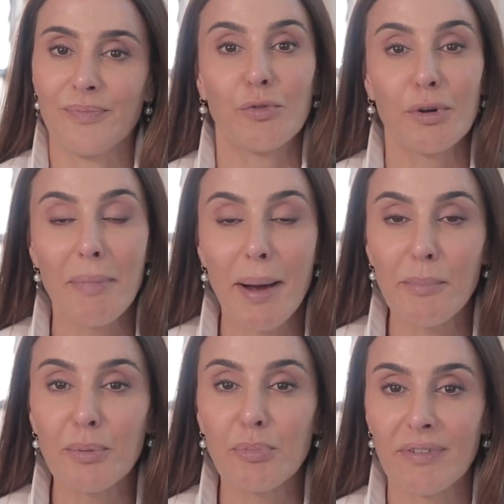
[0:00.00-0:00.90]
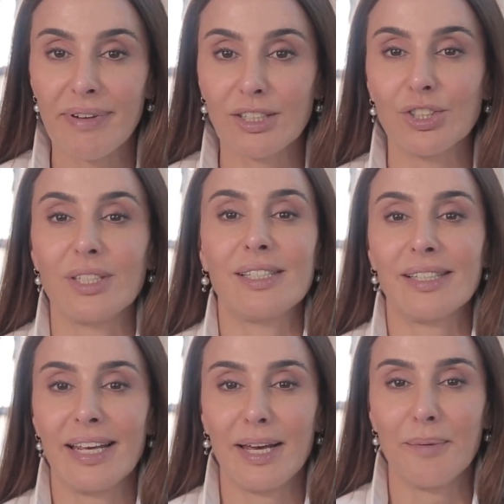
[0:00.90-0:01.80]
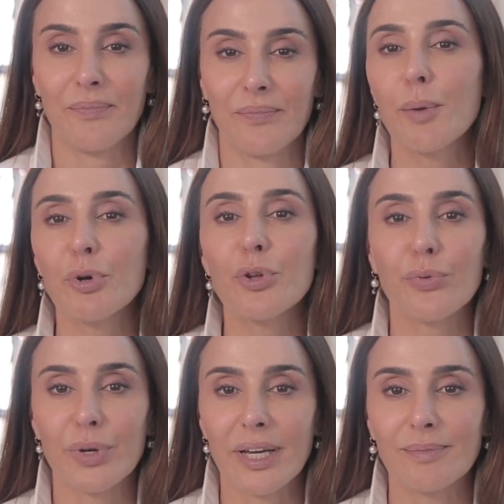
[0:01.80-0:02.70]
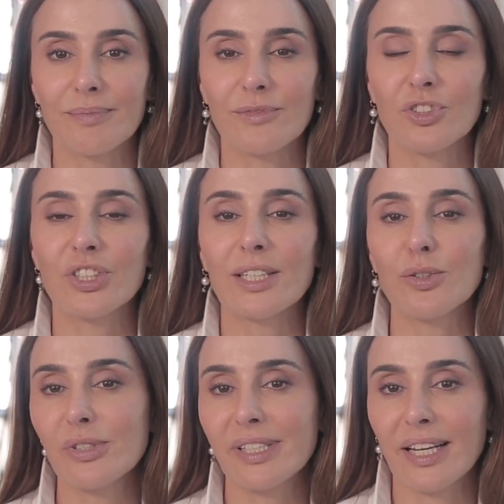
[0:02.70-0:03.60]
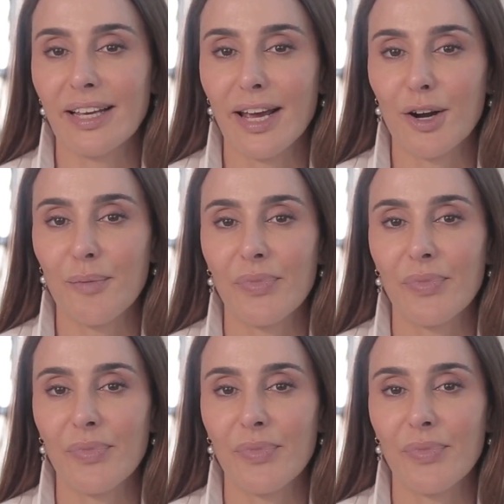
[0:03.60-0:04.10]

Remember, prevention is key. Number three, gentle skincare.